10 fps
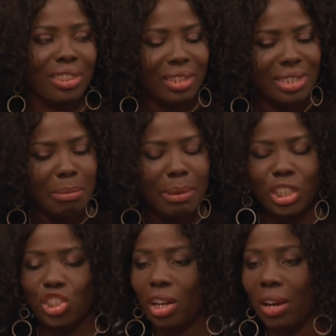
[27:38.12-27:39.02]
this in my
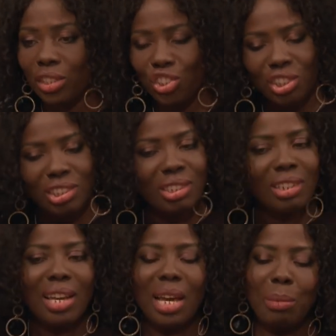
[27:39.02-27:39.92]
church
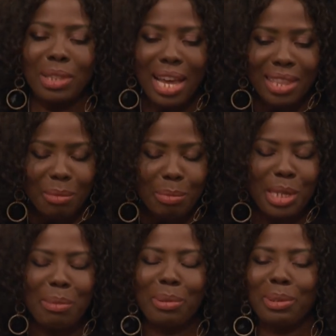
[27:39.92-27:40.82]
and with other
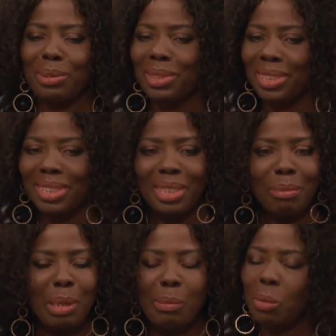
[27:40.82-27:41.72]
people,
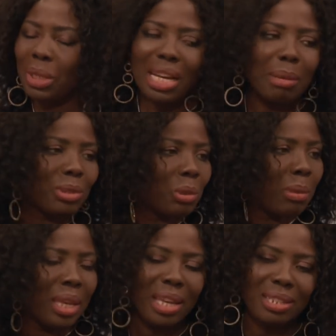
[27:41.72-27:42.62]
people would come to
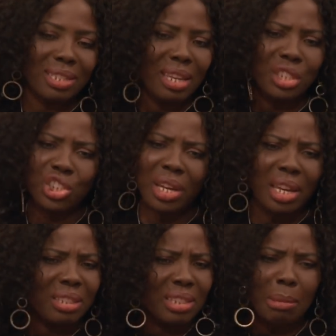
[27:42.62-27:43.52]
me and say,
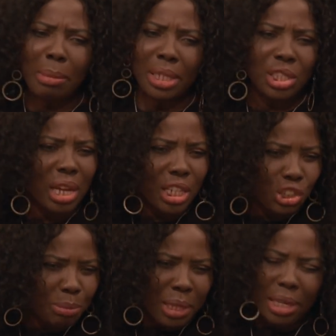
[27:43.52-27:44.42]
Jayne, somebody
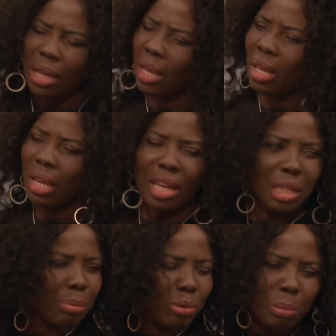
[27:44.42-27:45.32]
touched me
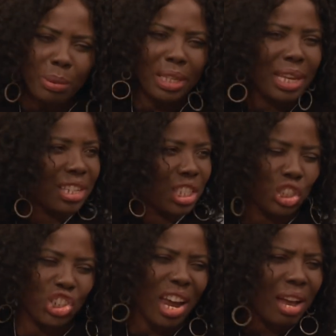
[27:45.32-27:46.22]
inappropriately as a
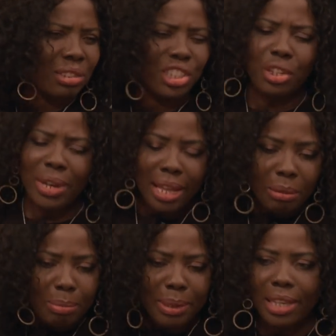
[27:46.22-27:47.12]
child. Can you
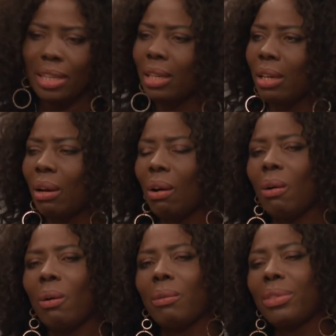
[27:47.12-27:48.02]
help me? Mm-hmm.
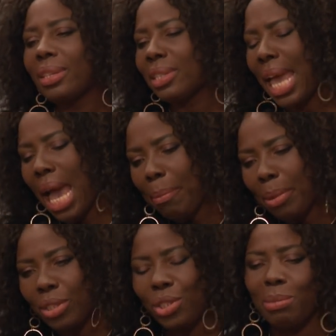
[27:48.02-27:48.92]
Or this
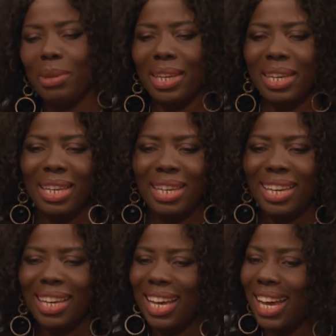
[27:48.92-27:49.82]
happened to me.
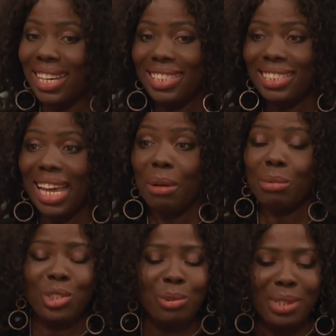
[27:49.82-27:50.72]
And I
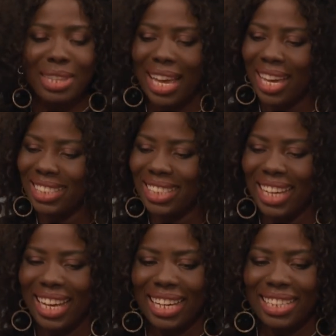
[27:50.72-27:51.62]
was doing that.
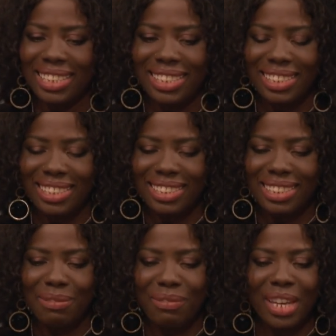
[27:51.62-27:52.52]
And
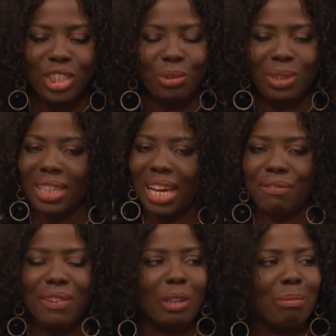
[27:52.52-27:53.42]
eventually I
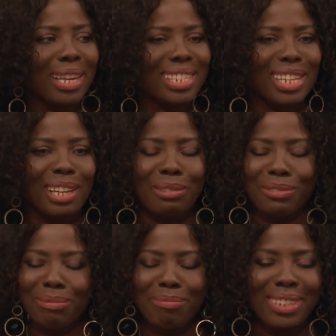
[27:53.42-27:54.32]
found
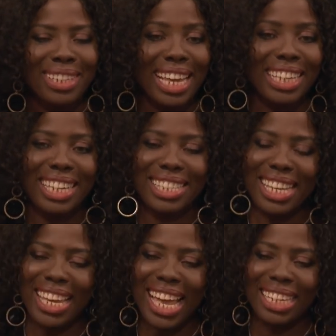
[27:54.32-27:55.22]
myself, like they
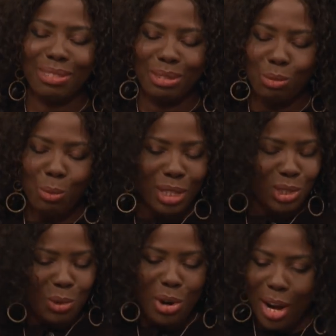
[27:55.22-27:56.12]
say, I'd worked
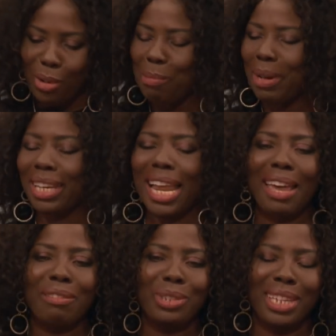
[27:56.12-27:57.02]
so hard all my
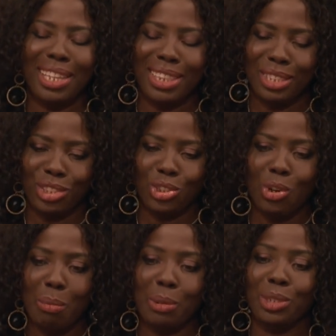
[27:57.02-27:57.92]
life to get this
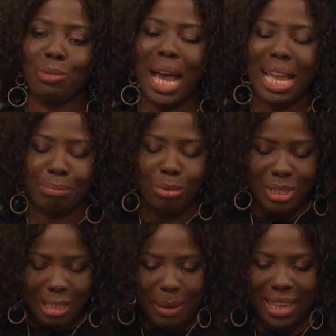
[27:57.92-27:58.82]
job, which had
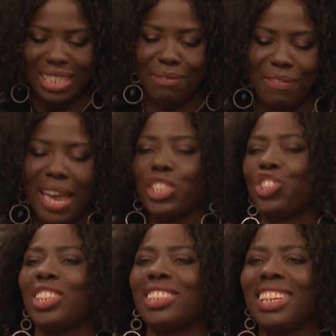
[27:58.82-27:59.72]
prospects in
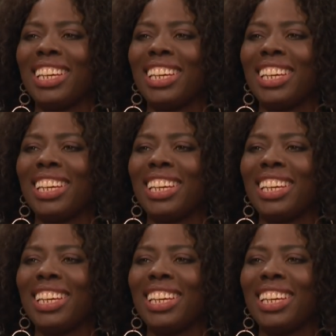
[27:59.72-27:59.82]
fashion.